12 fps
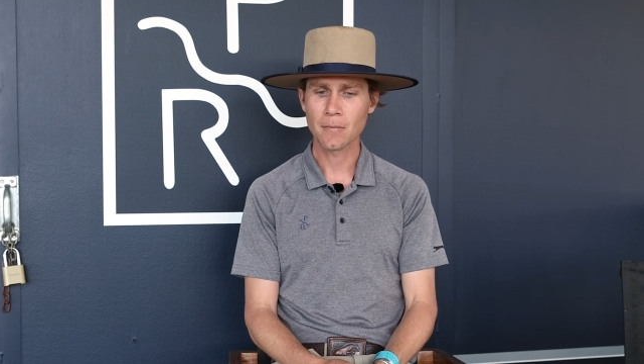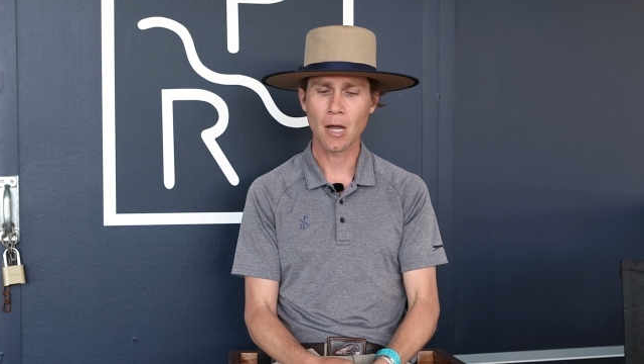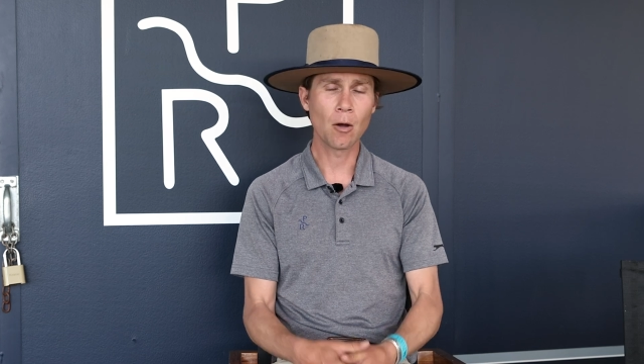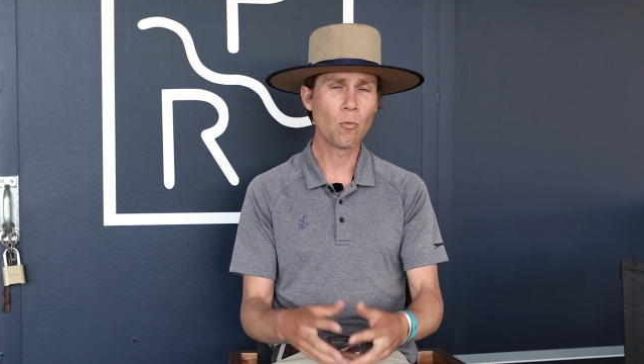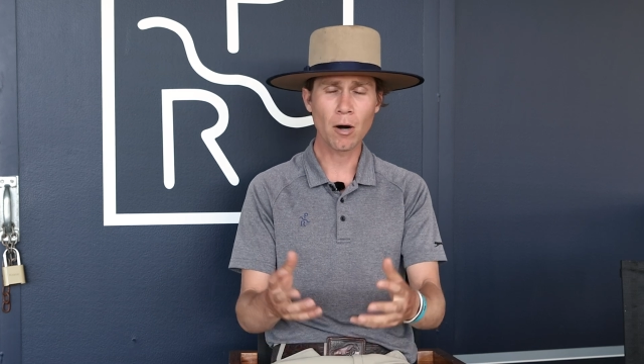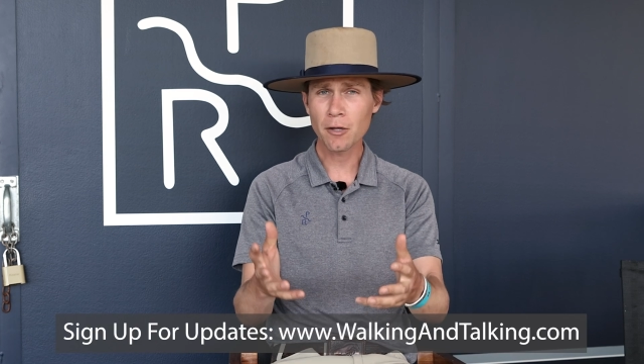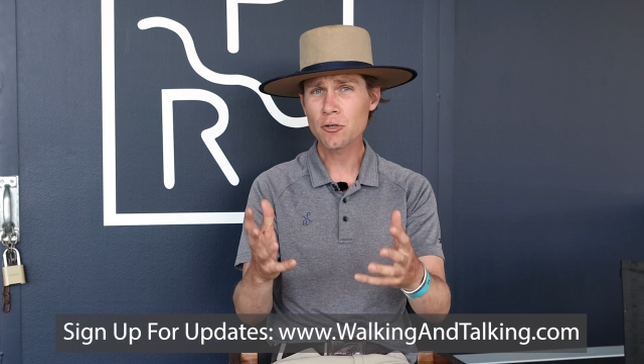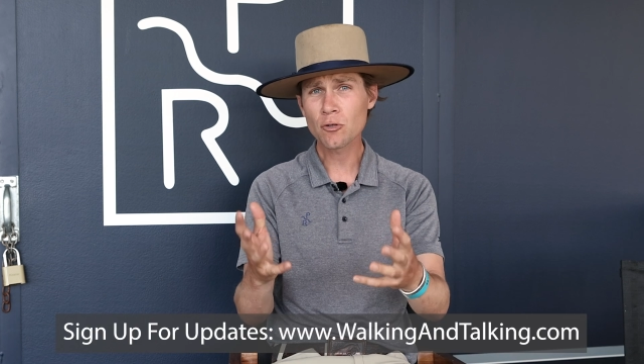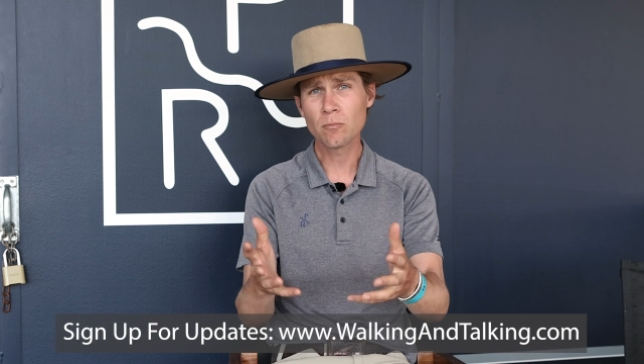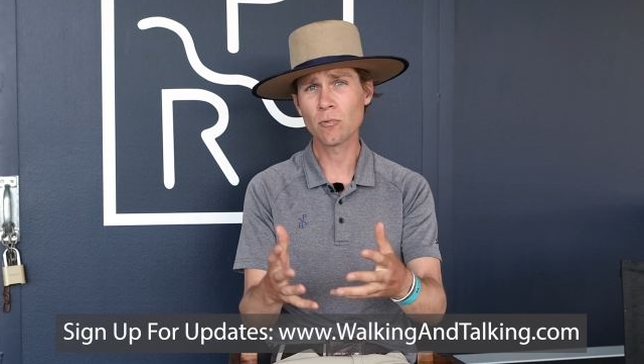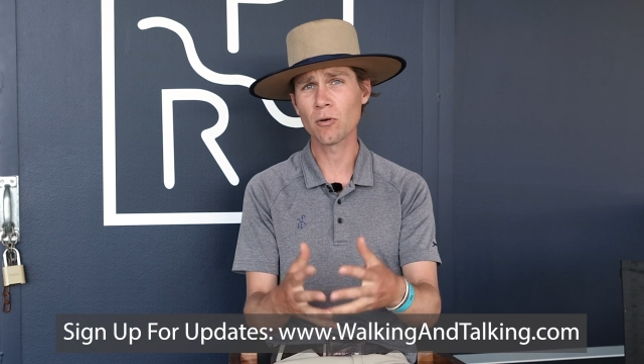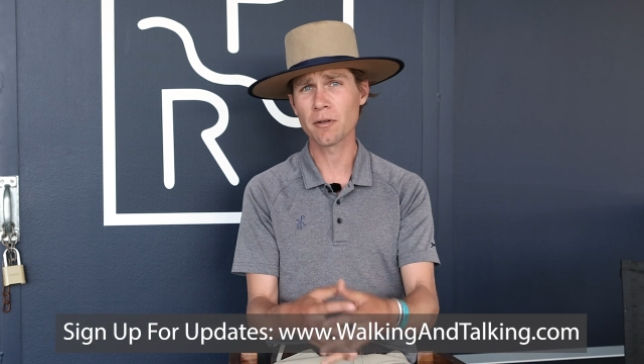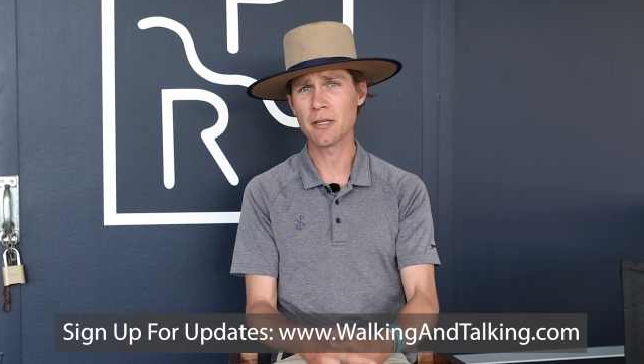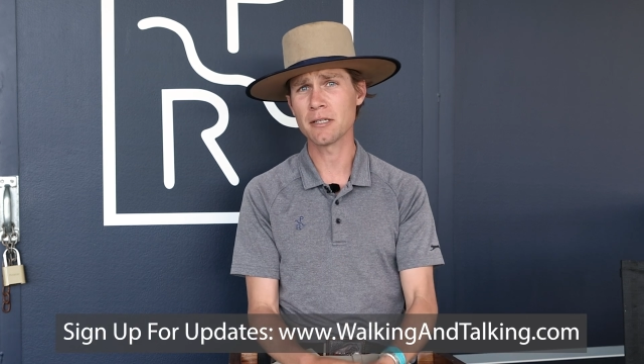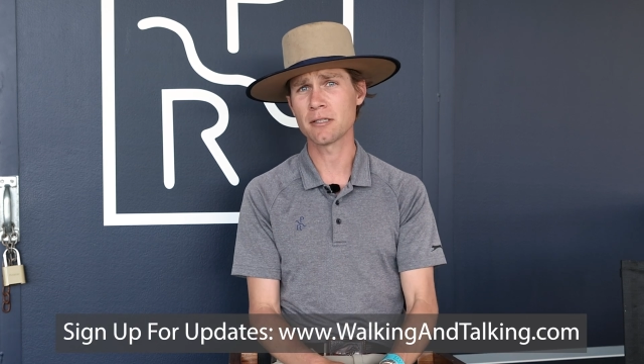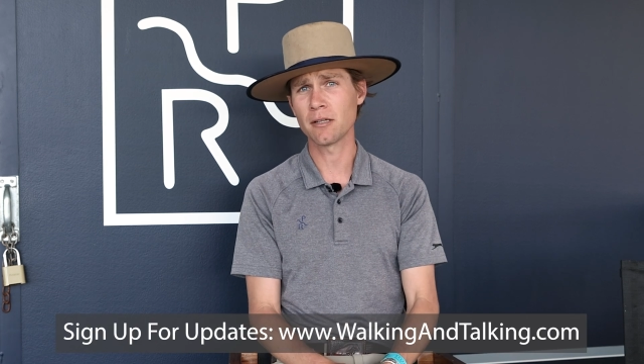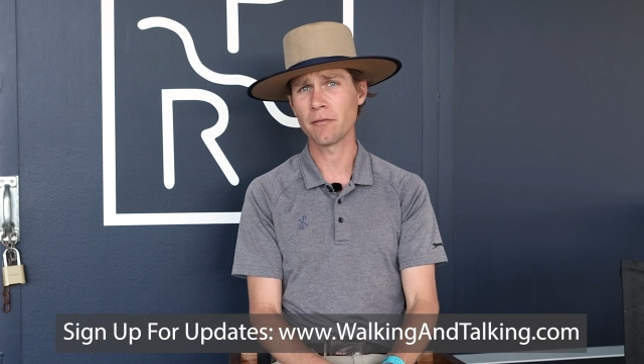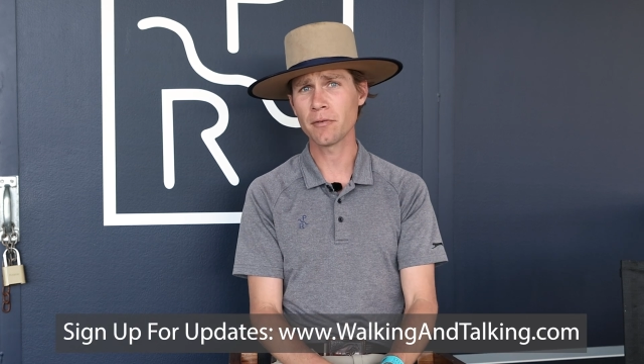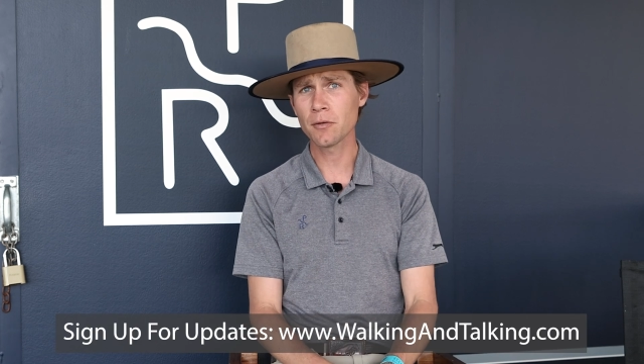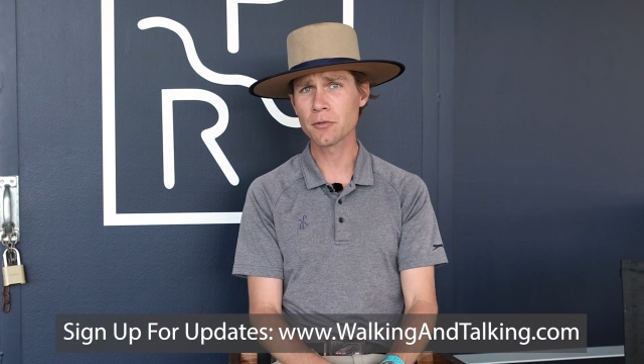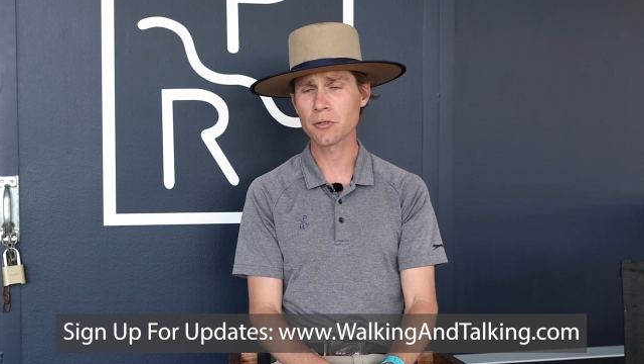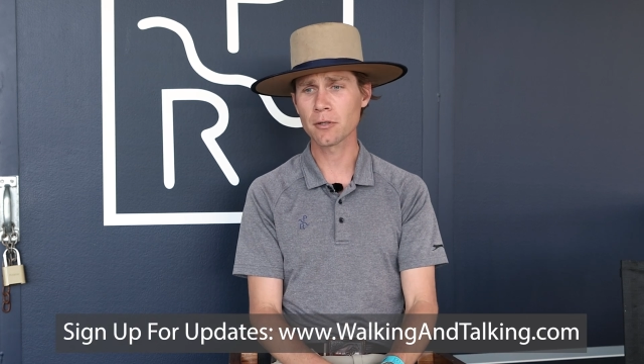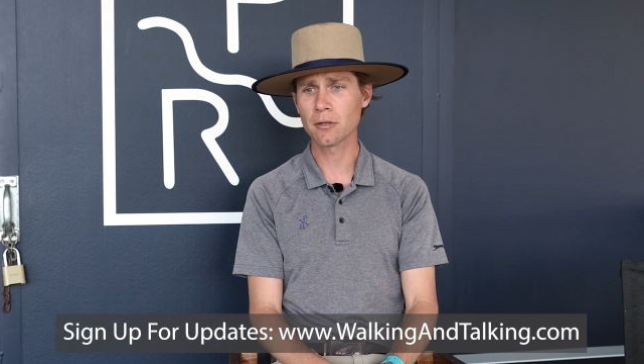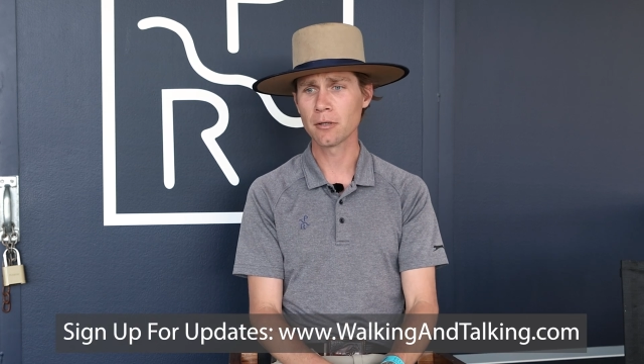I want to do more of these in the
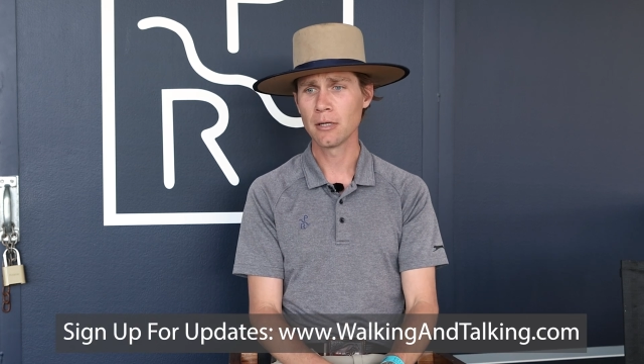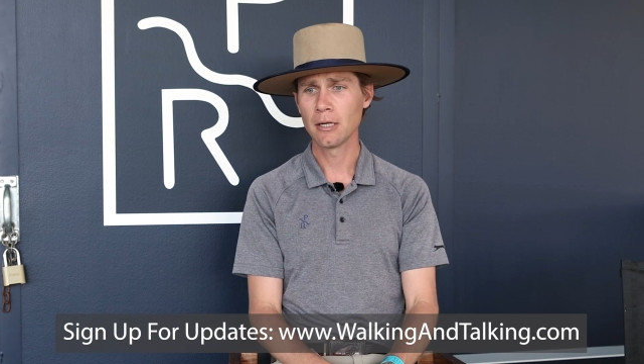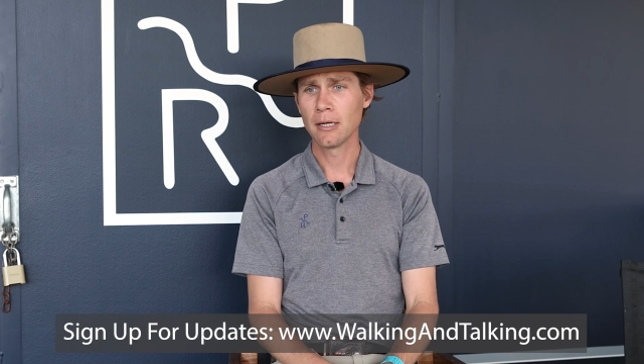future,